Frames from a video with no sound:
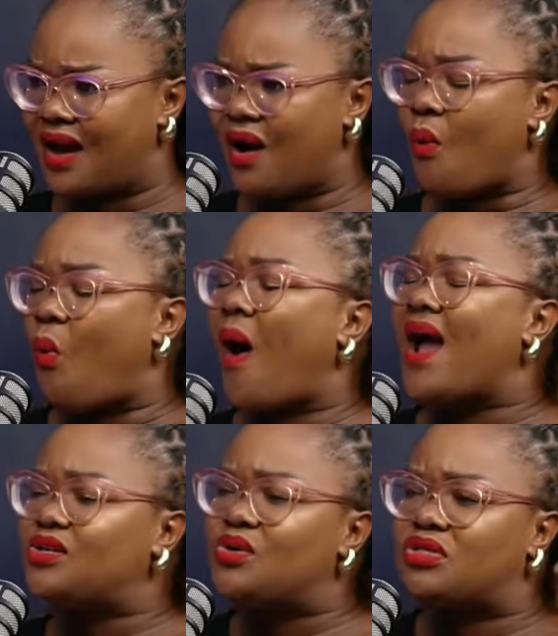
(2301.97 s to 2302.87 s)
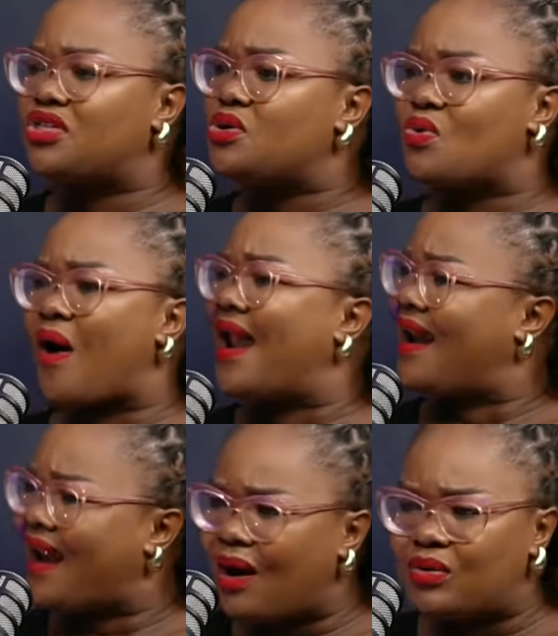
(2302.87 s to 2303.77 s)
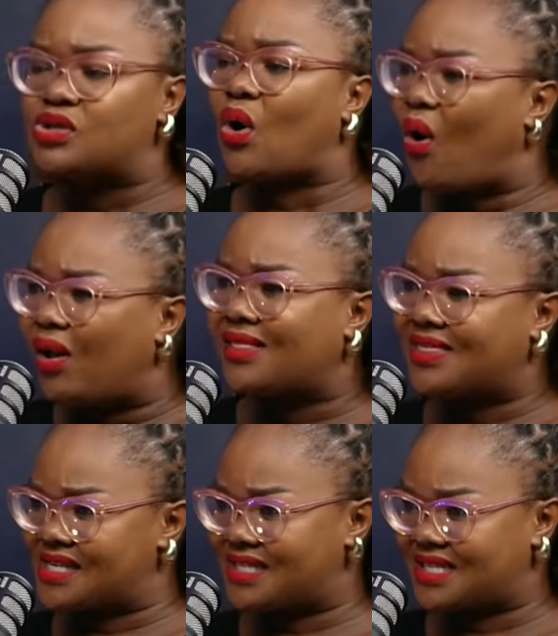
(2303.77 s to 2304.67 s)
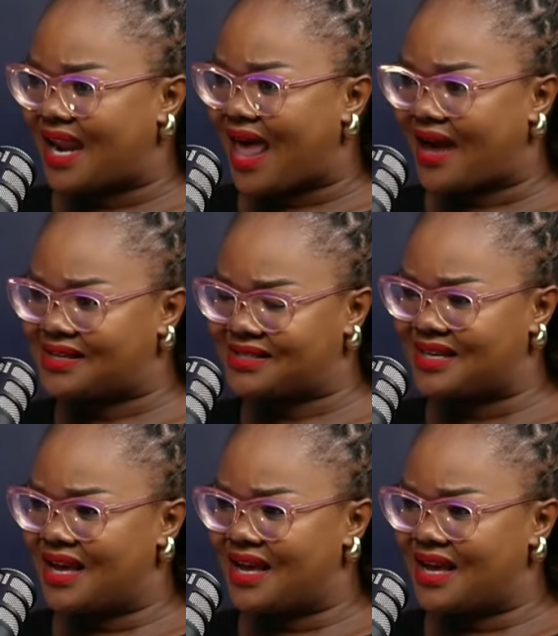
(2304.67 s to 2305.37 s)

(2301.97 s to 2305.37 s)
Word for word: Mm. Why do you think you allowed all these lies